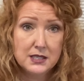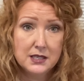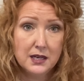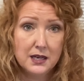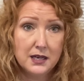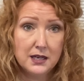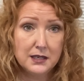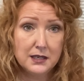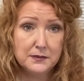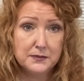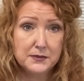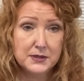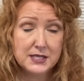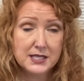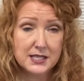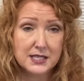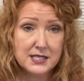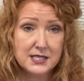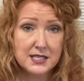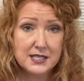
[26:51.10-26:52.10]
um,
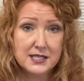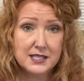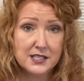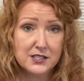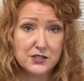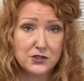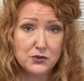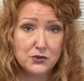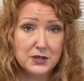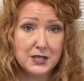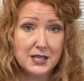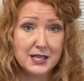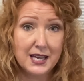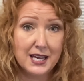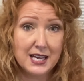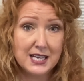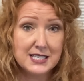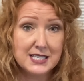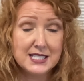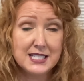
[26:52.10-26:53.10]
66 Unique
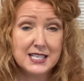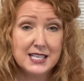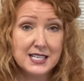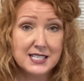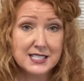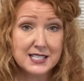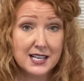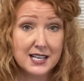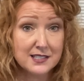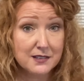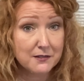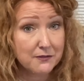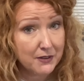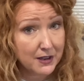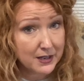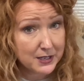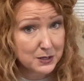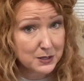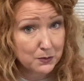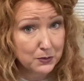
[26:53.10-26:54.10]
Antiques has a
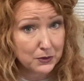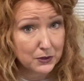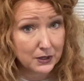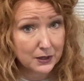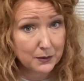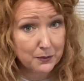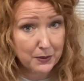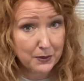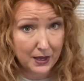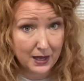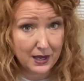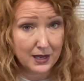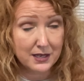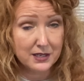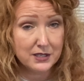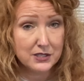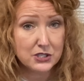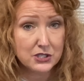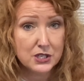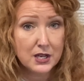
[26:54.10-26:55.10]
Facebook
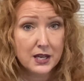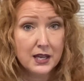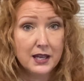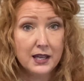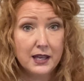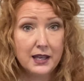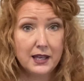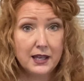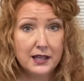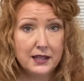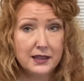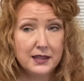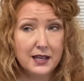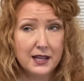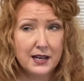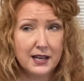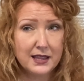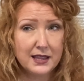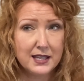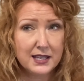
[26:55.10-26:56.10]
page. And
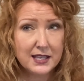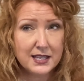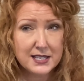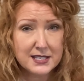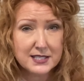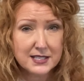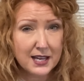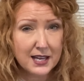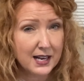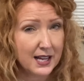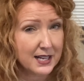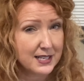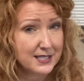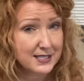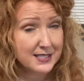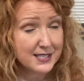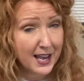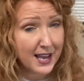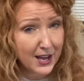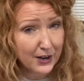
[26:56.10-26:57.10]
then I think he said on
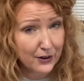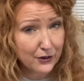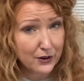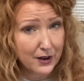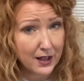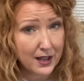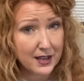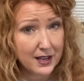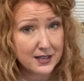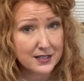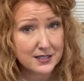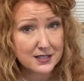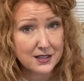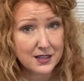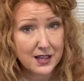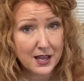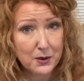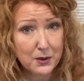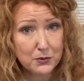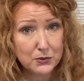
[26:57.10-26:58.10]
Saturdays,
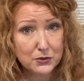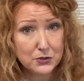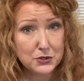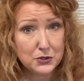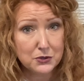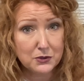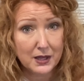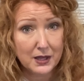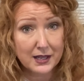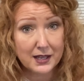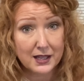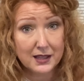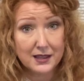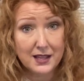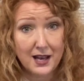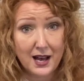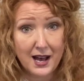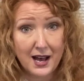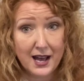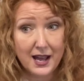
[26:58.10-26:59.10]
they will do like a
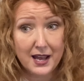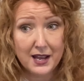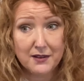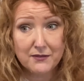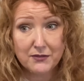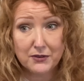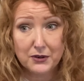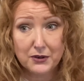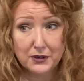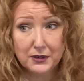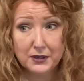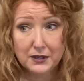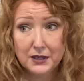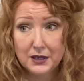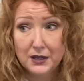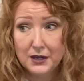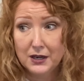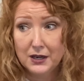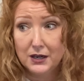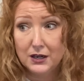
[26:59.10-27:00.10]
live or
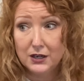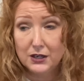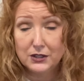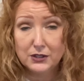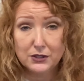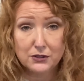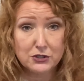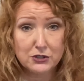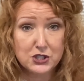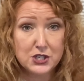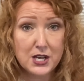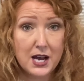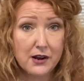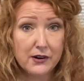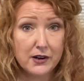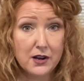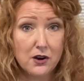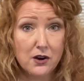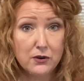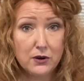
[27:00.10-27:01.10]
our little
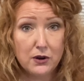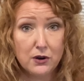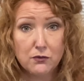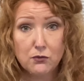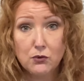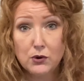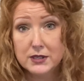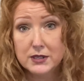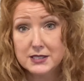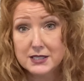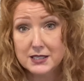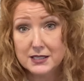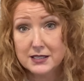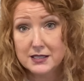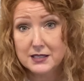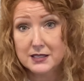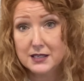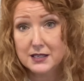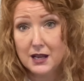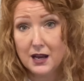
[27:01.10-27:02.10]
shout out of what's
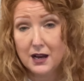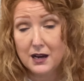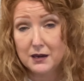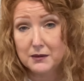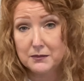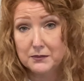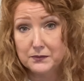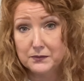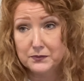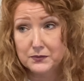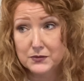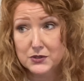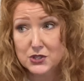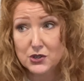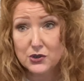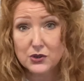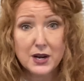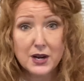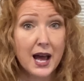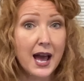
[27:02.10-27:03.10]
in um,
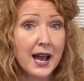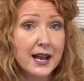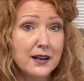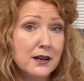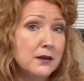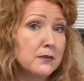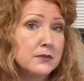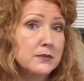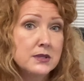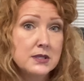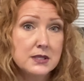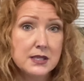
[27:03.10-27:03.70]
certain items